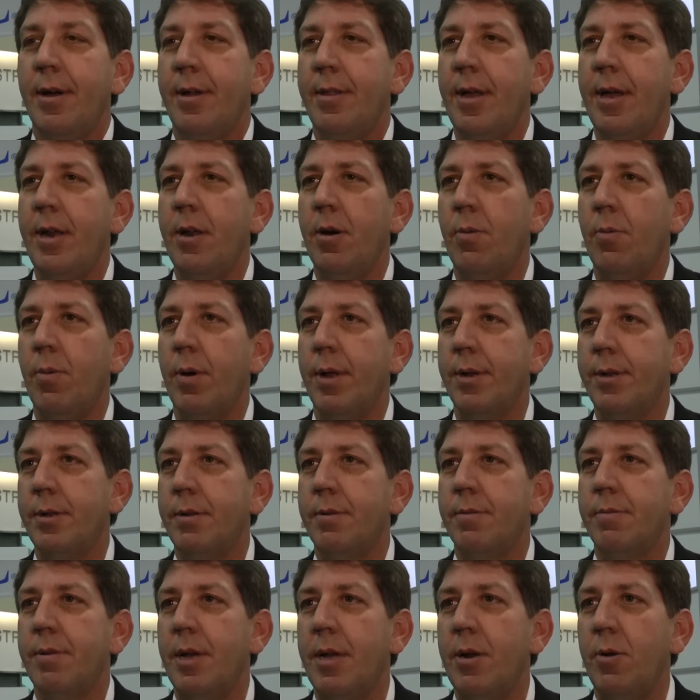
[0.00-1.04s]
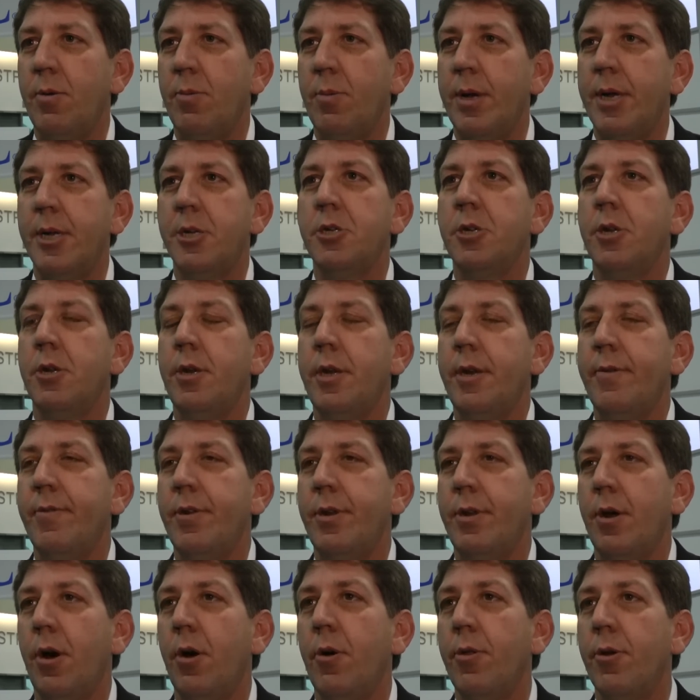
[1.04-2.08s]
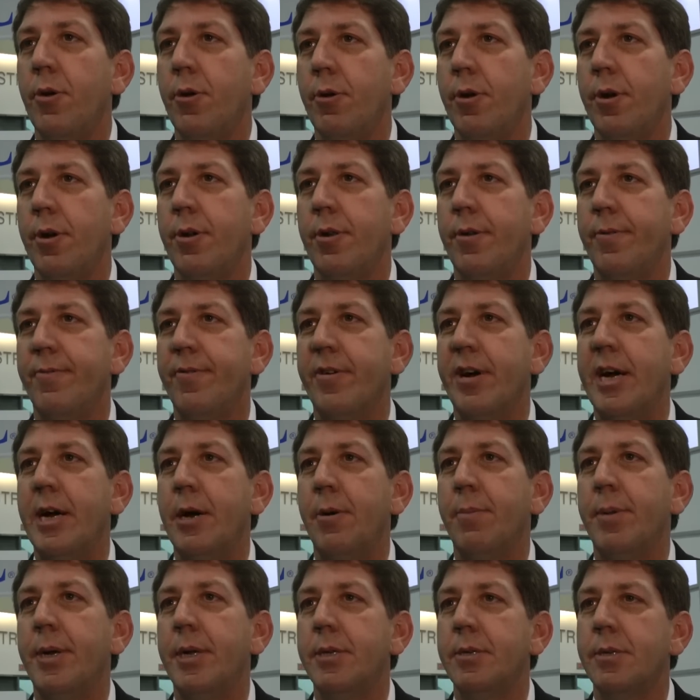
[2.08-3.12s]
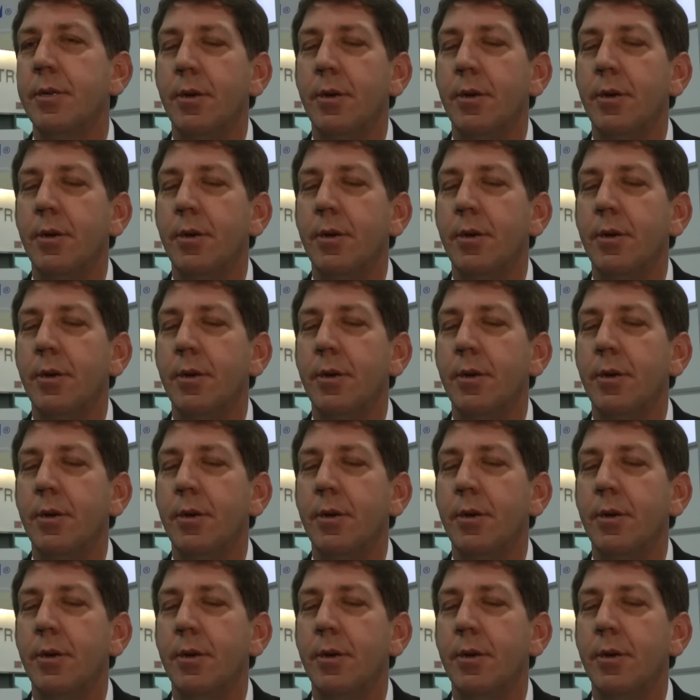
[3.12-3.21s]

and they don't want us to even know they're in an environment.